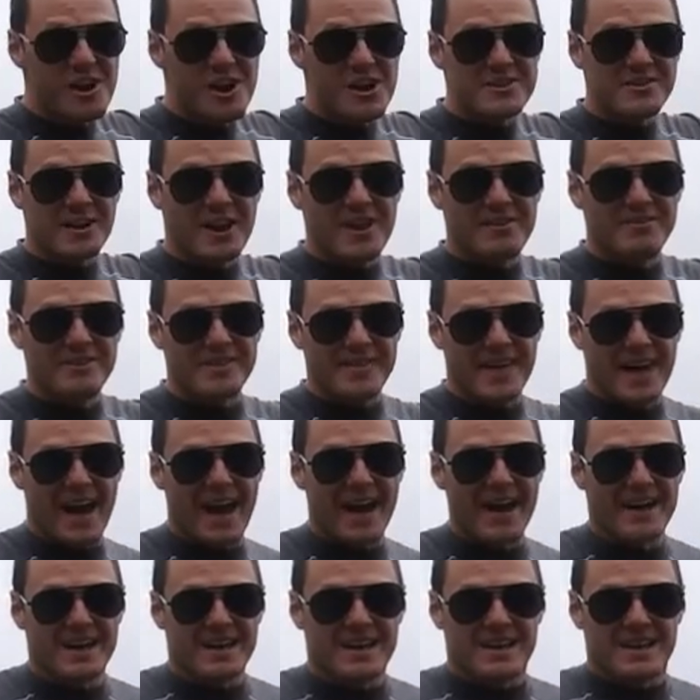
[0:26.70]
road over
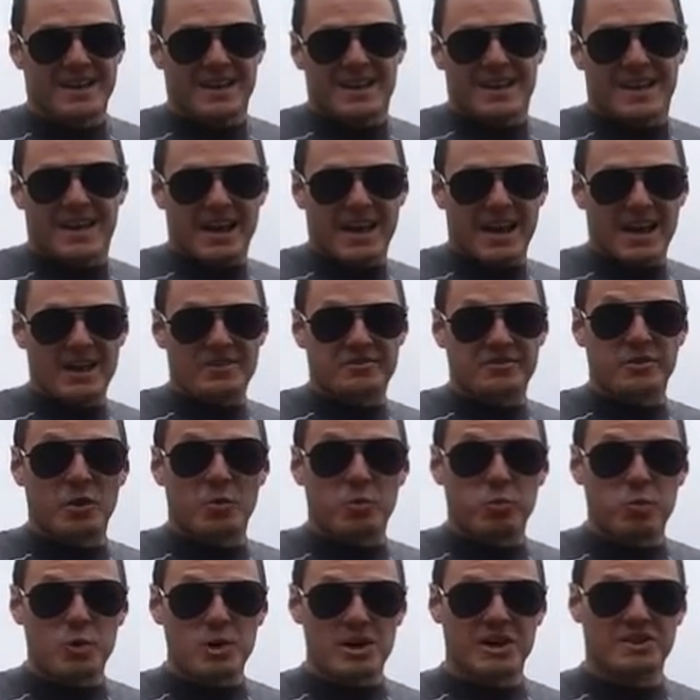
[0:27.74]
there is the
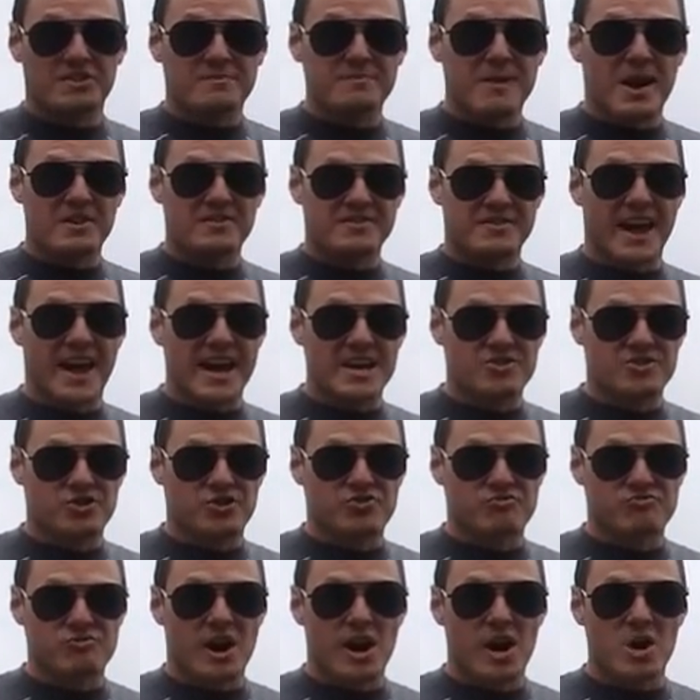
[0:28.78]
world's most
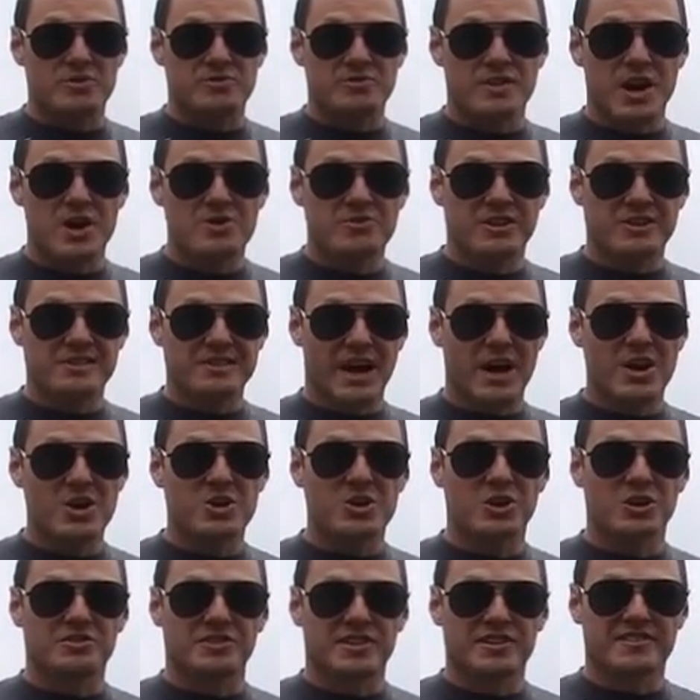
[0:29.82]
dangerous road, known to
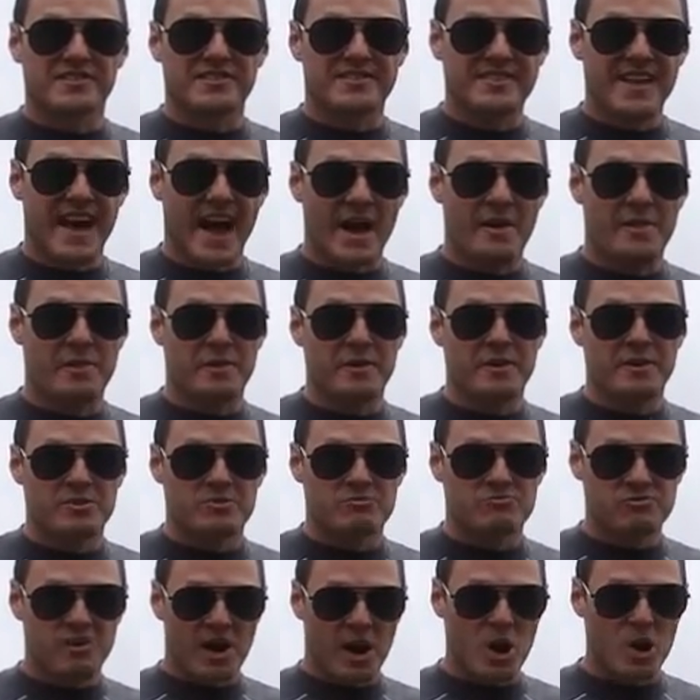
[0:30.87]
locals as Death
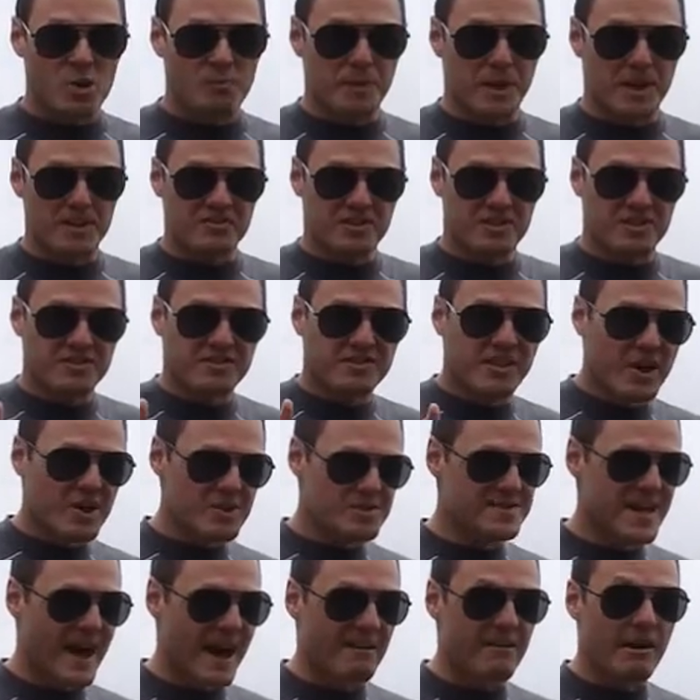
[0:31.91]
Road because it's so
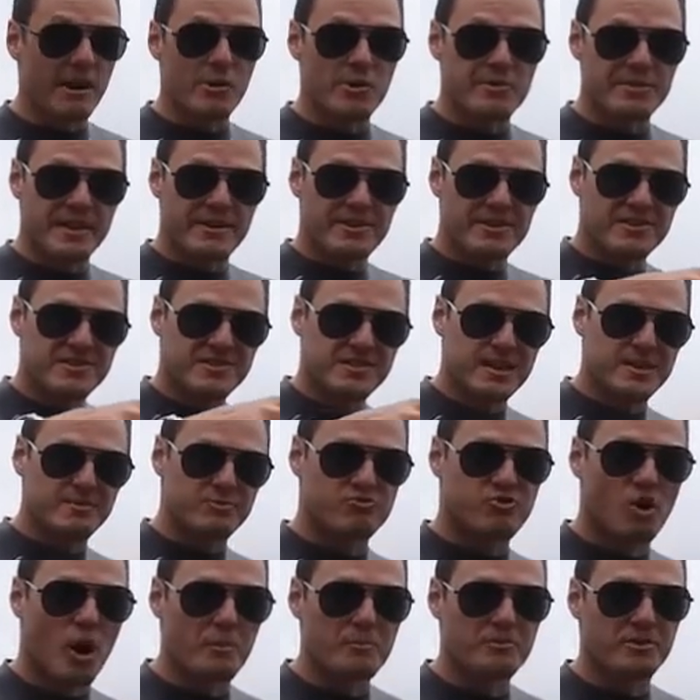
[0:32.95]
narrow and there are steep
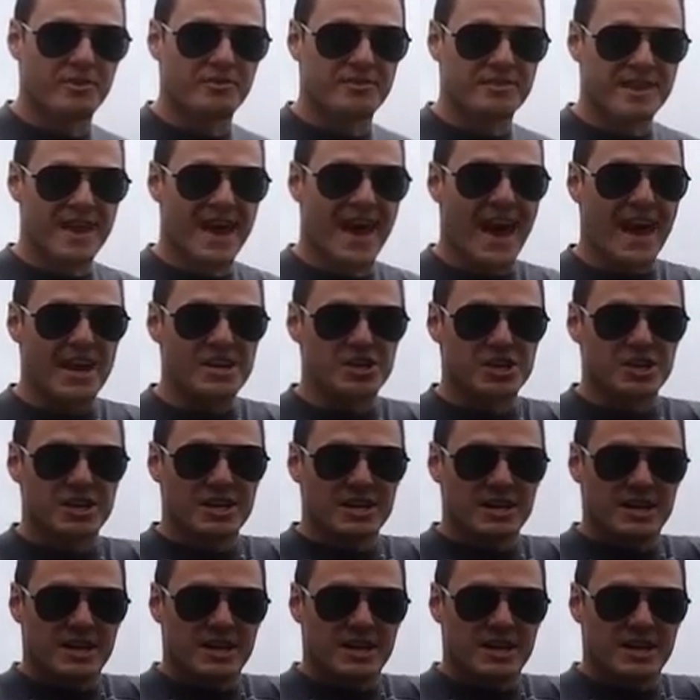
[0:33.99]
drops off the edge.